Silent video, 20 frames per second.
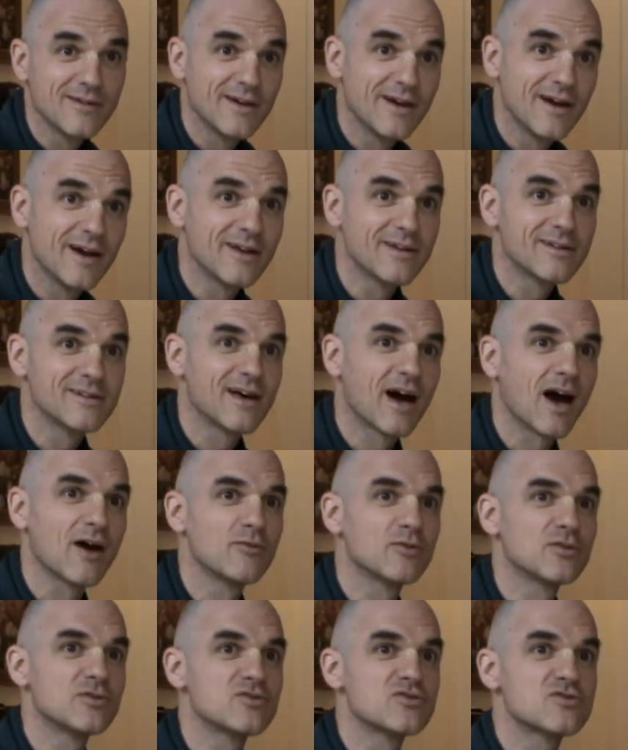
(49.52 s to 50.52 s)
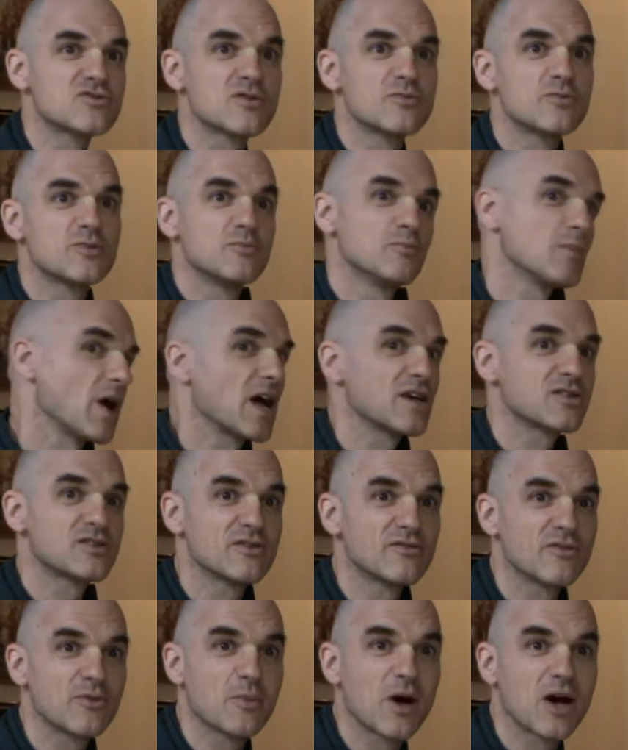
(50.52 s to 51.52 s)
and I would distribute
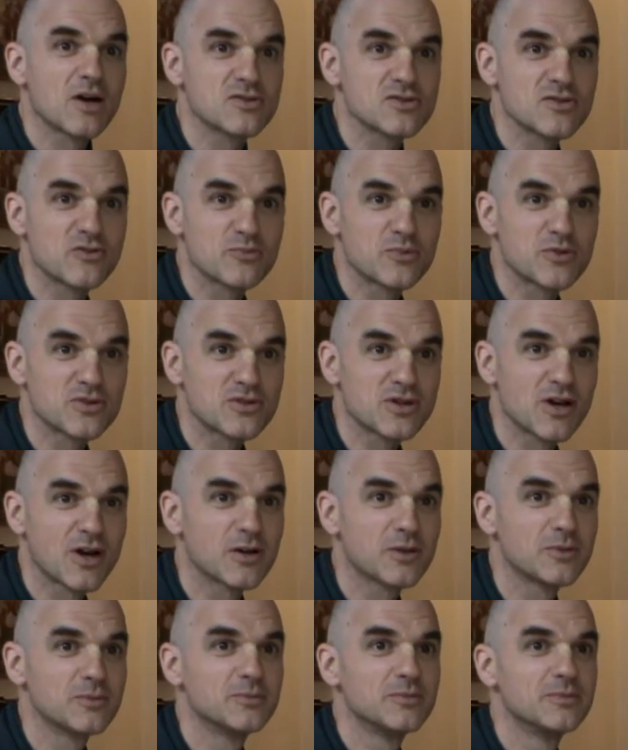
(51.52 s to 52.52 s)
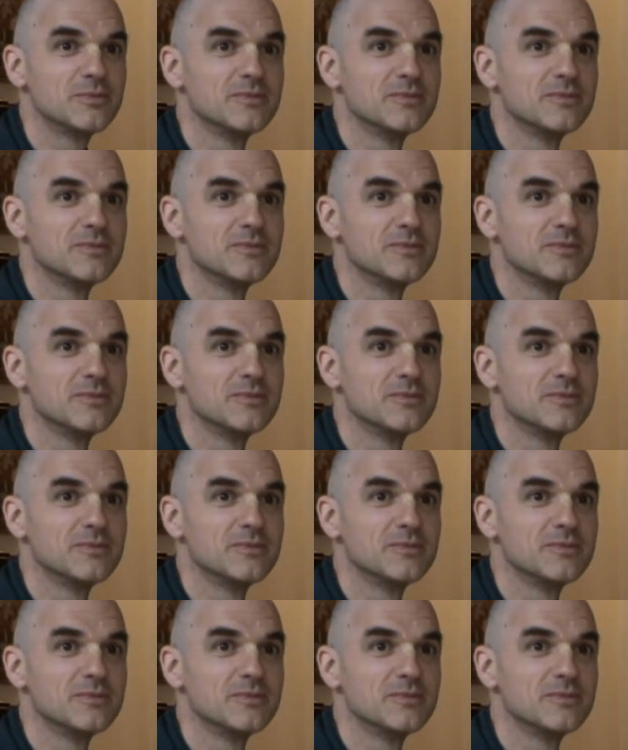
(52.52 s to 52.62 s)
massive amounts of prasadam.